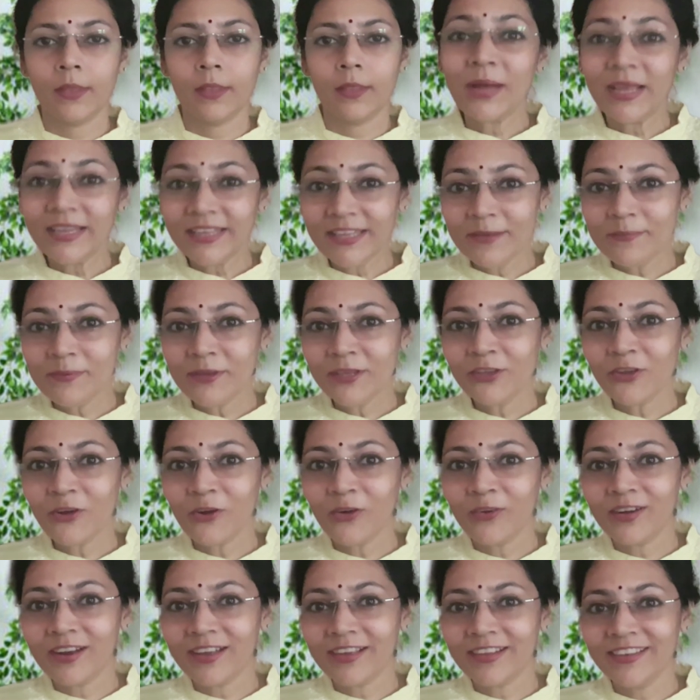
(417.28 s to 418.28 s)
By keeping your
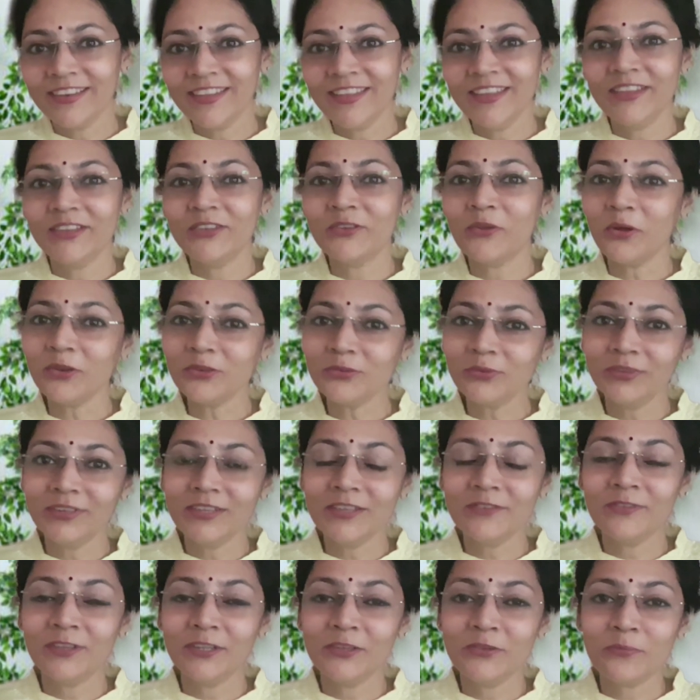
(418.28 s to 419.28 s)
aura clean, not only
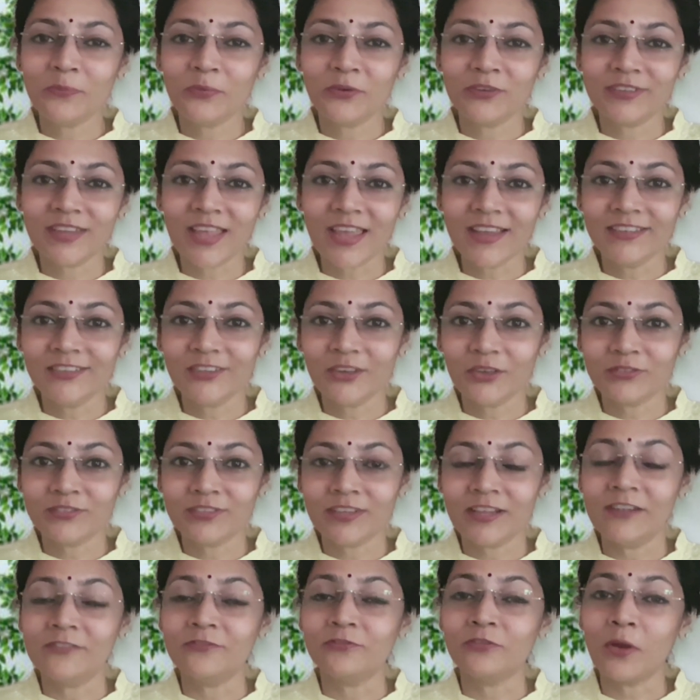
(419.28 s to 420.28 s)
will you protect
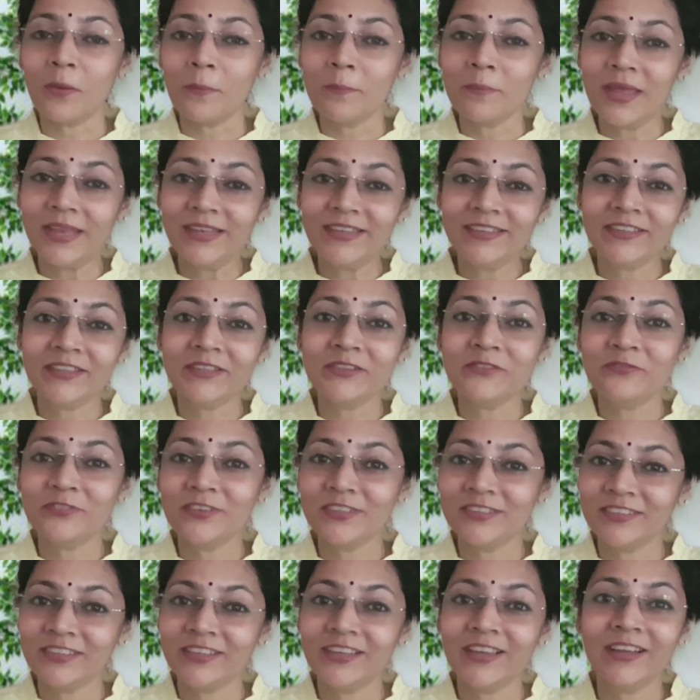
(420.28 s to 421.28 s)
yourself from mental,
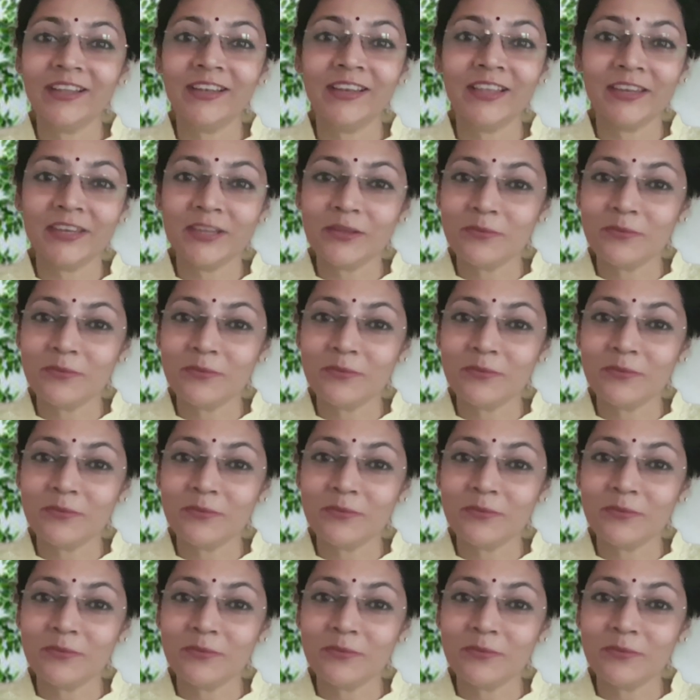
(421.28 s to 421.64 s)
physical and